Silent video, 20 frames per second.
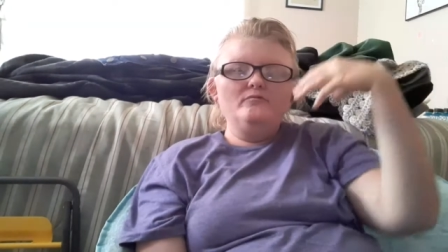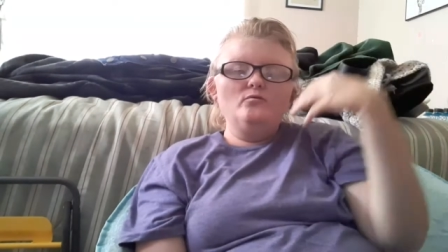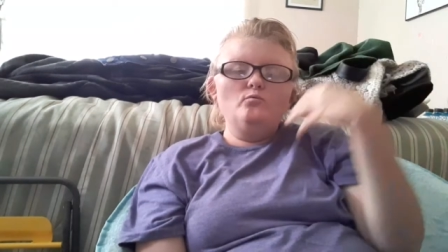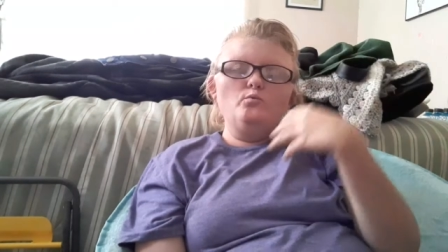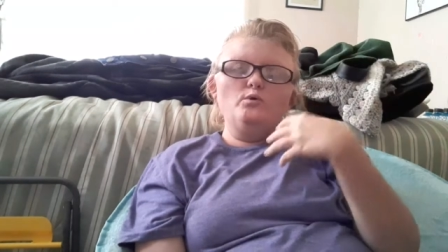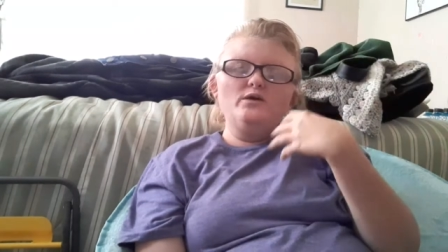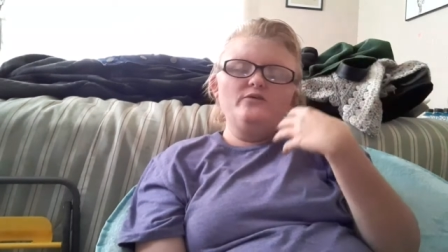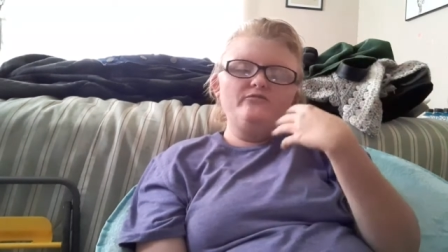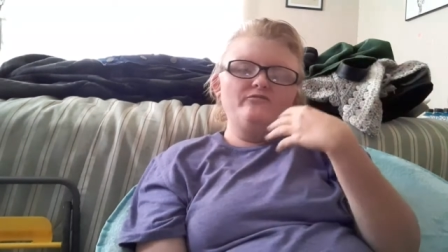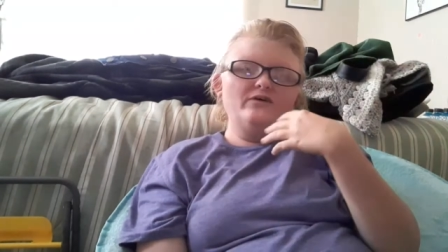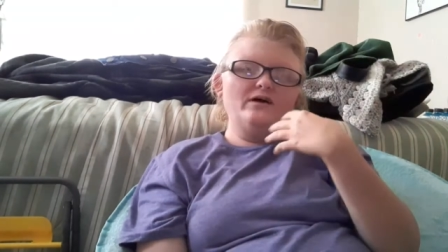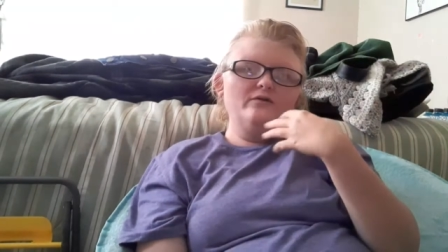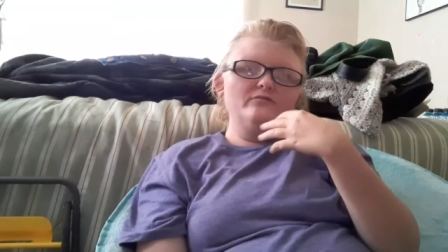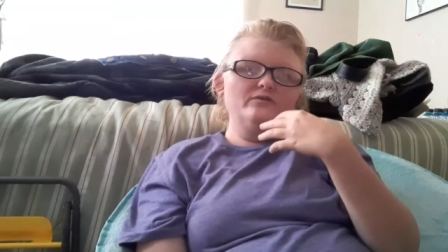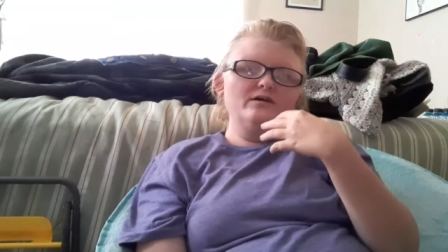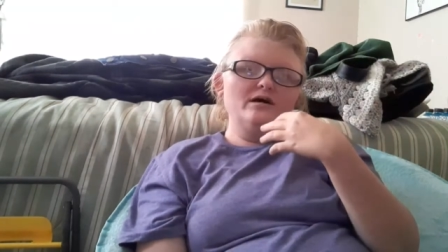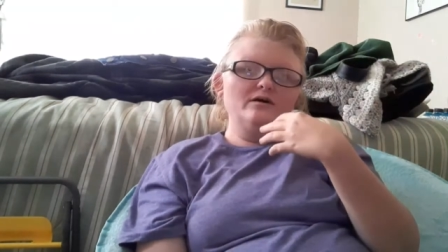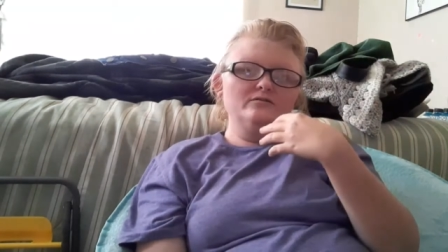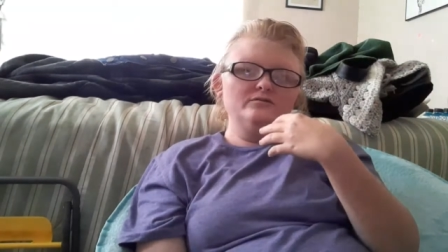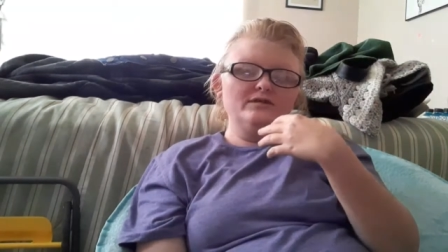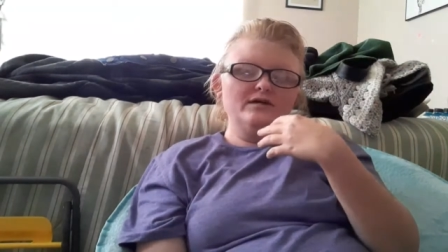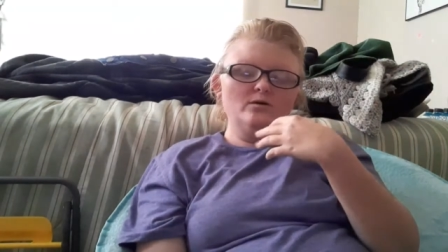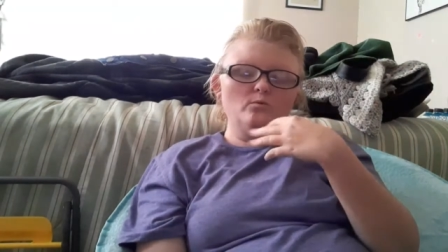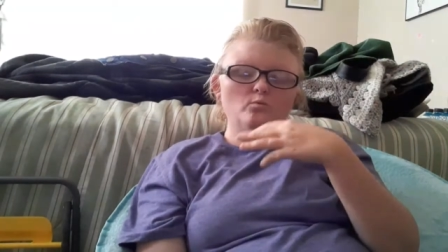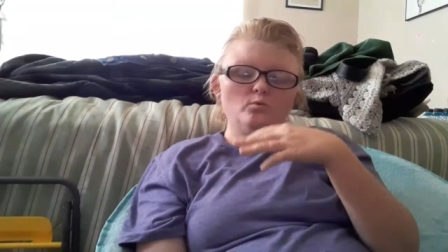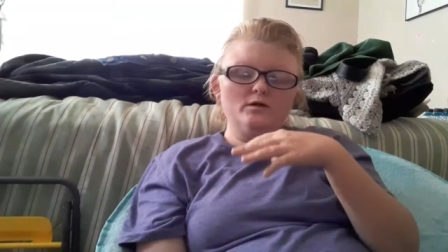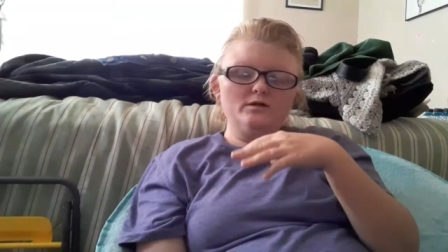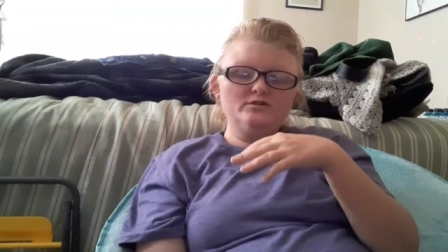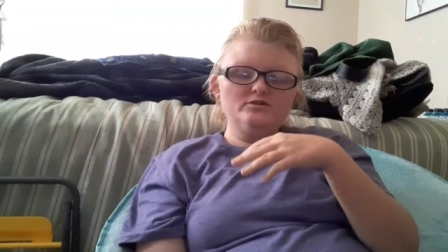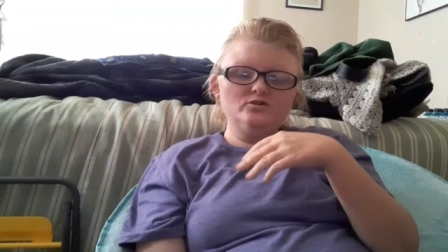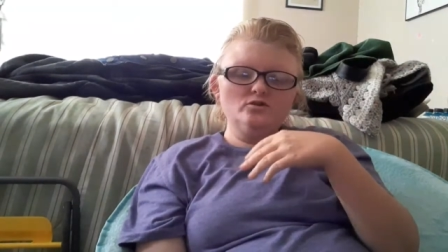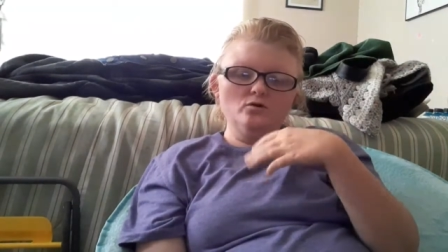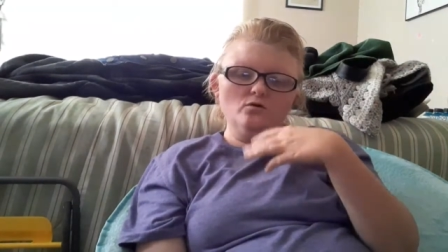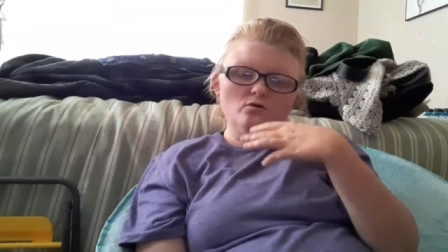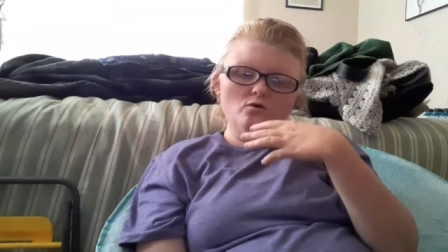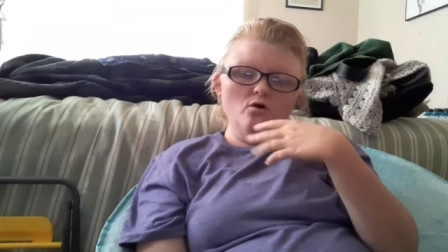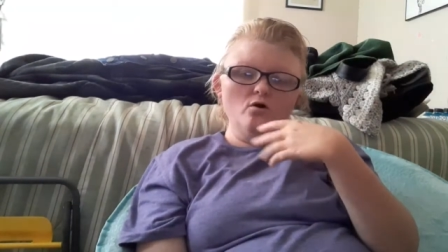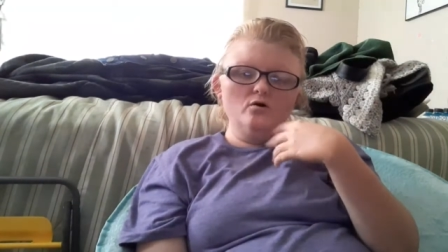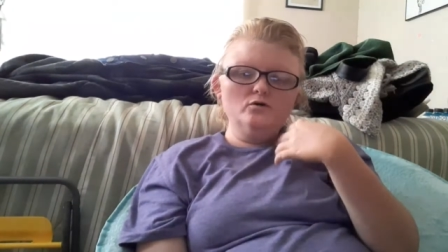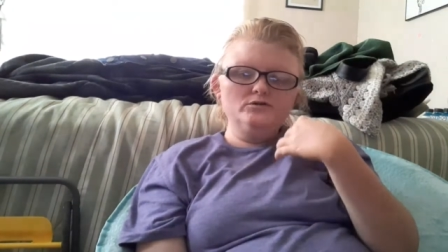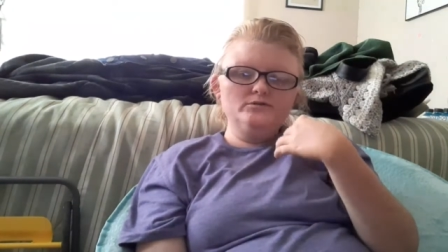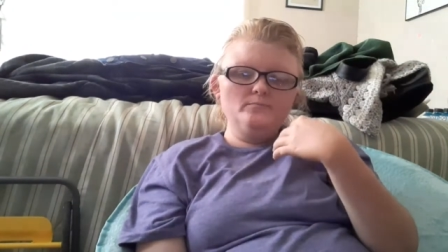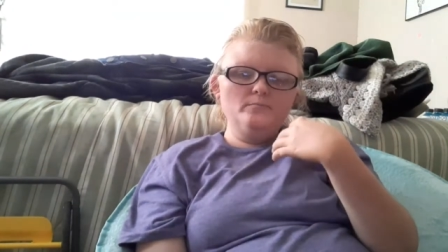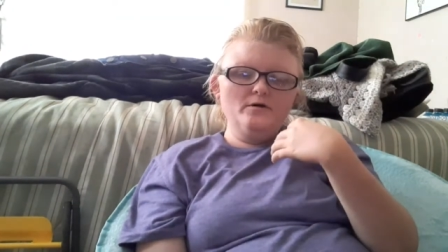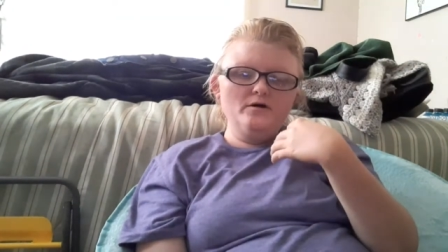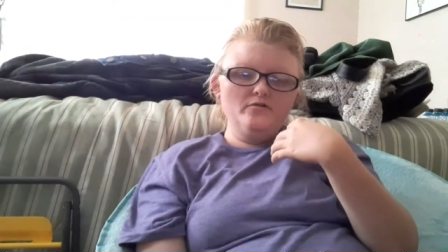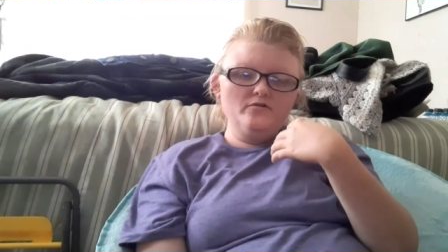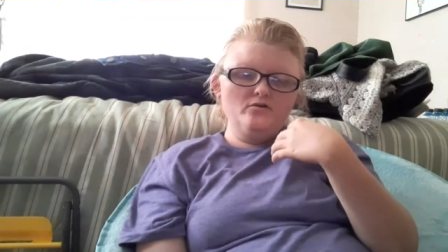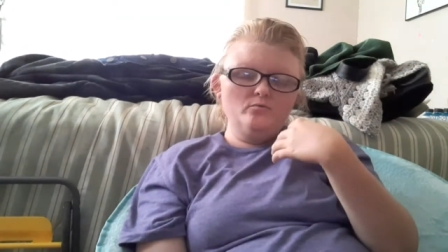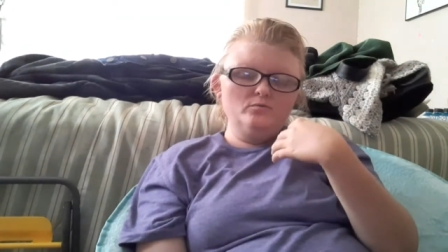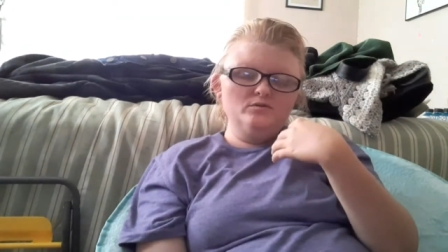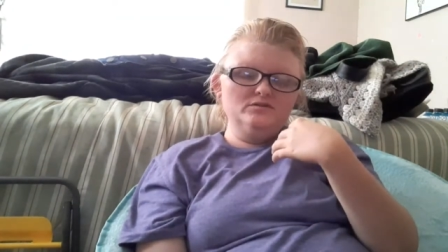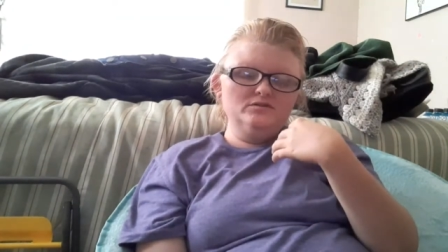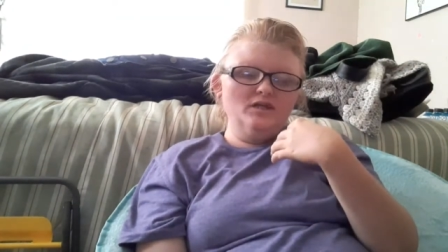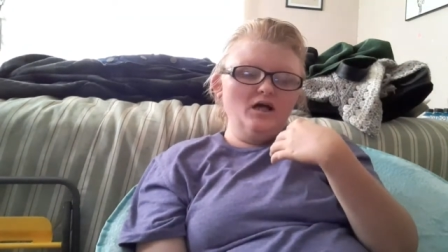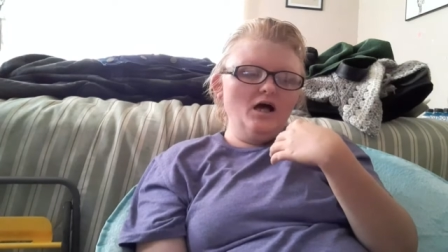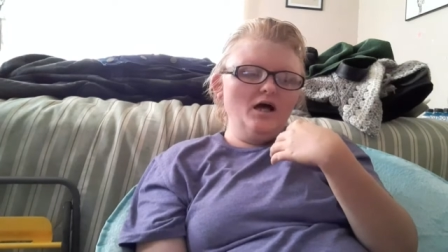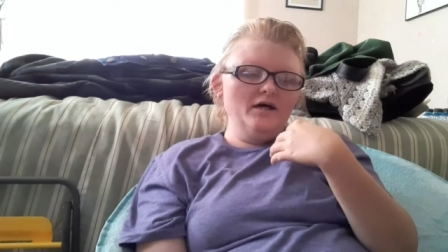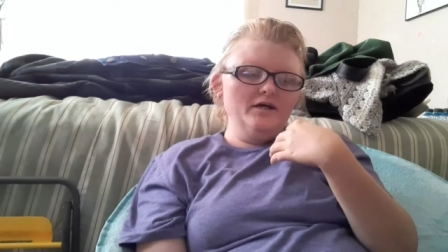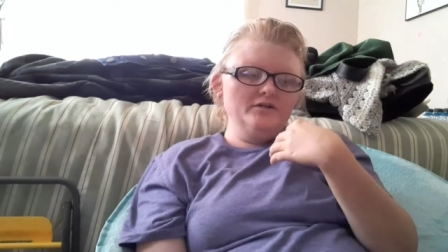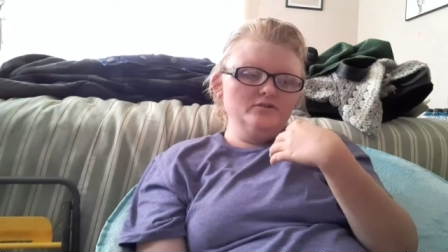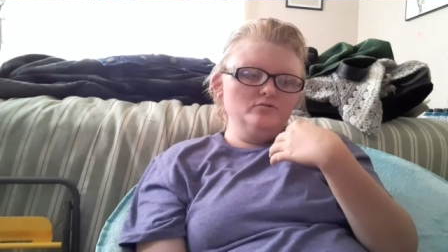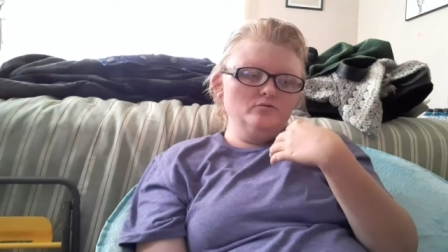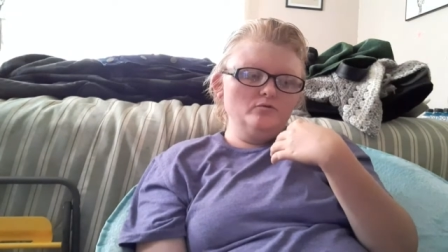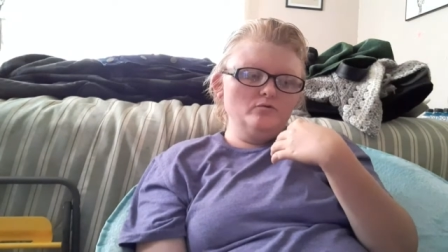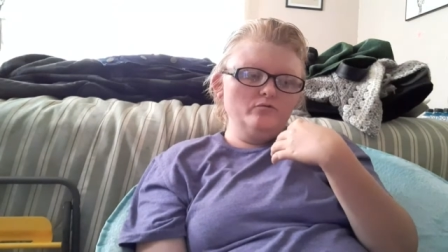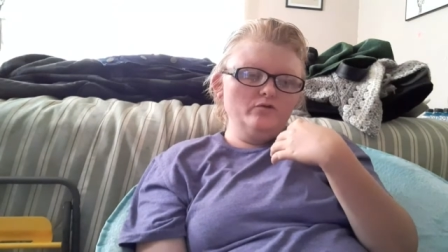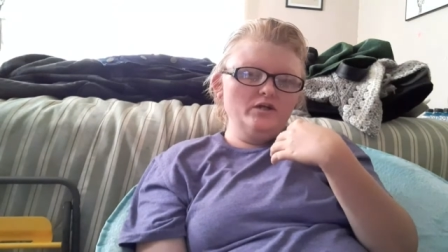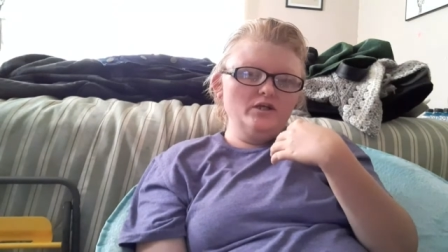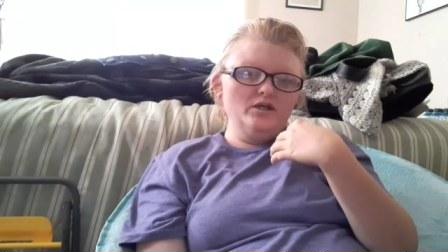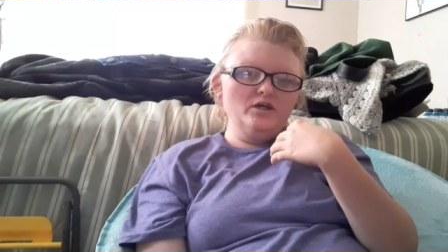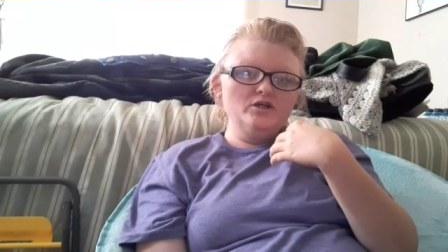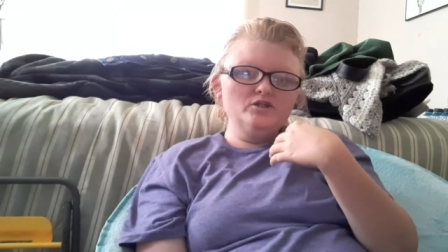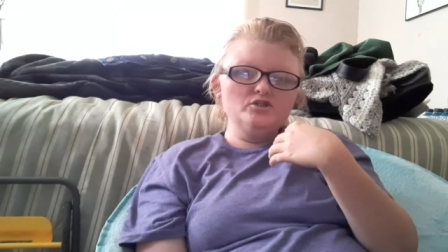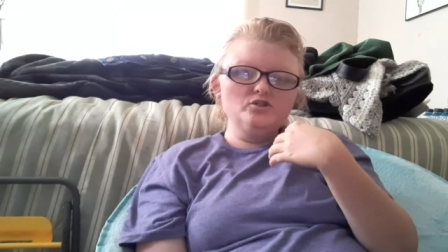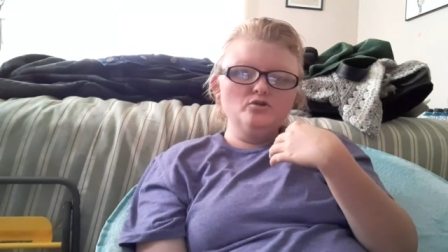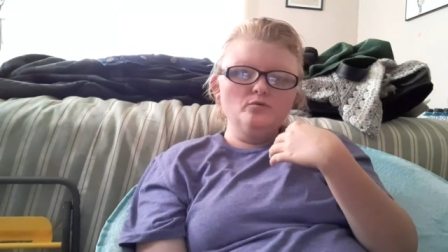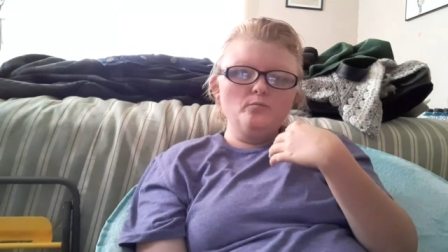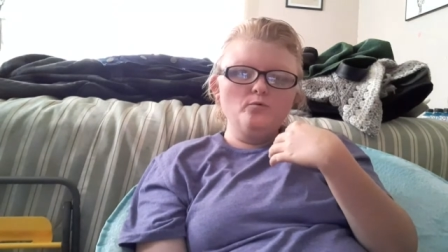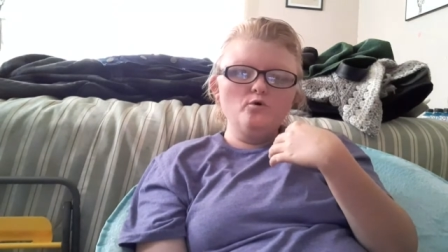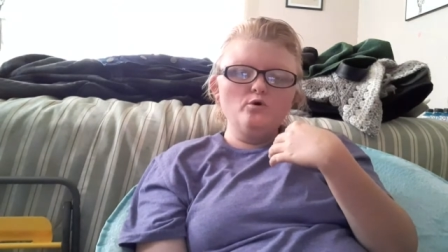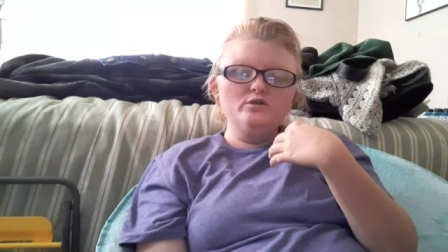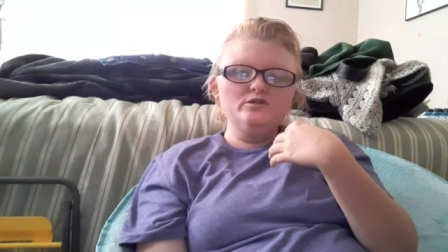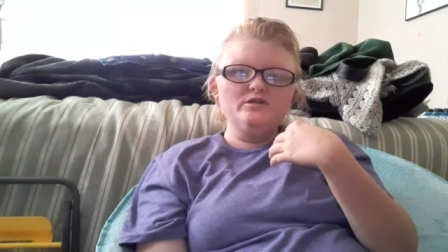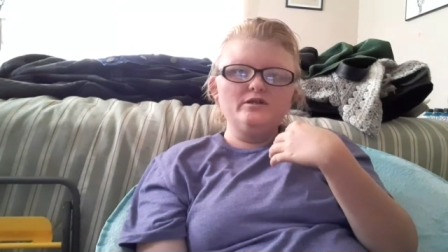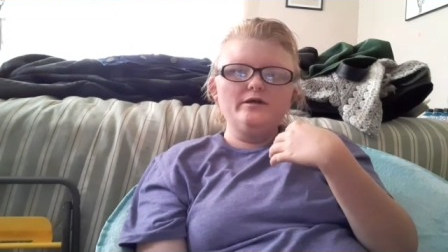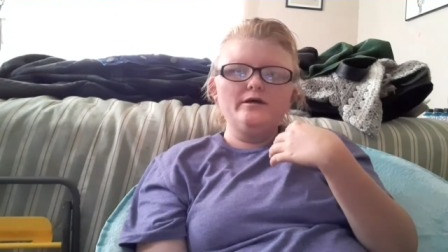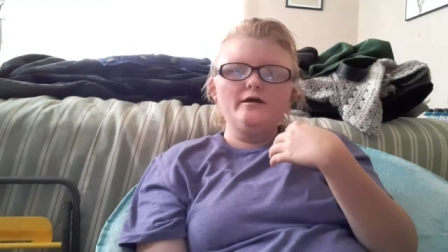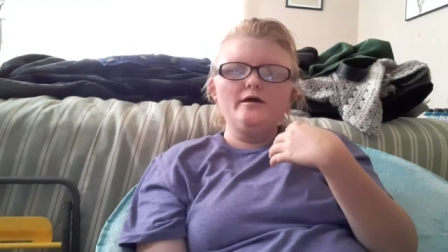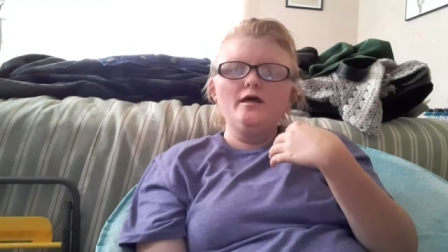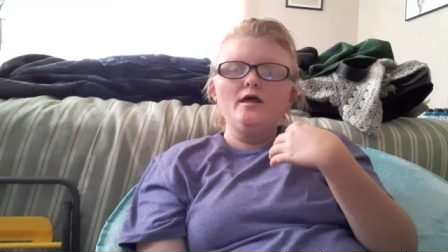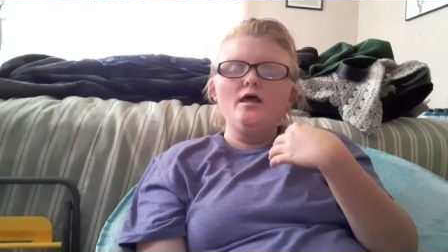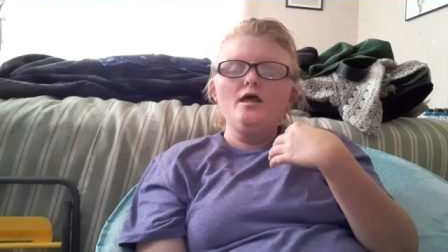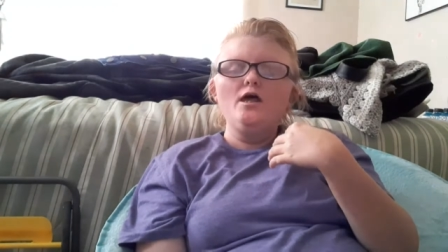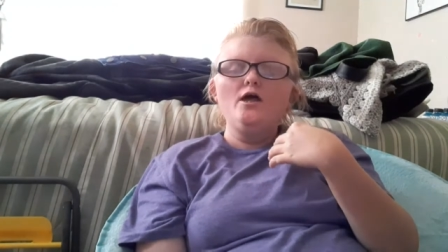we found out that when Su'Kal's mother was dying due to radiational poisoning,